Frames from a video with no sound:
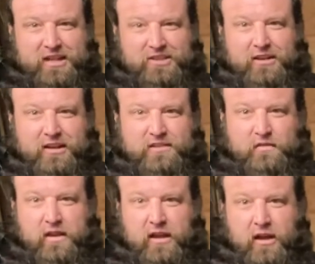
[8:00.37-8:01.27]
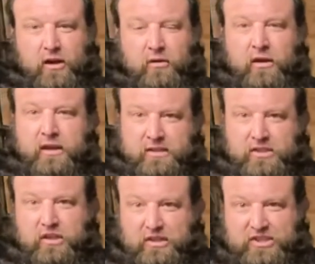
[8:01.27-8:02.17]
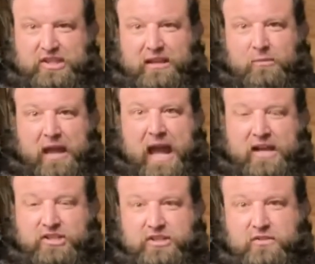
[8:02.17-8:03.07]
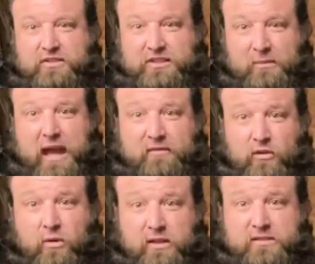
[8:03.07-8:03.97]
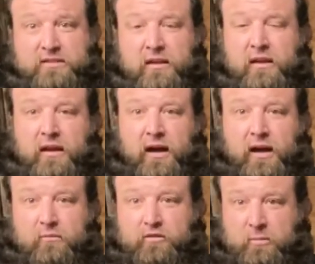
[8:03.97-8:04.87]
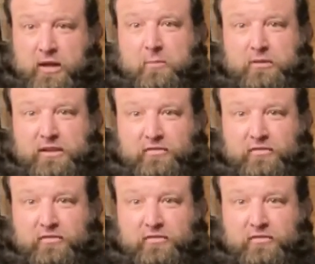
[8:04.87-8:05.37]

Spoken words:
on this video so you can see me actually doing some heavy ones from a couple different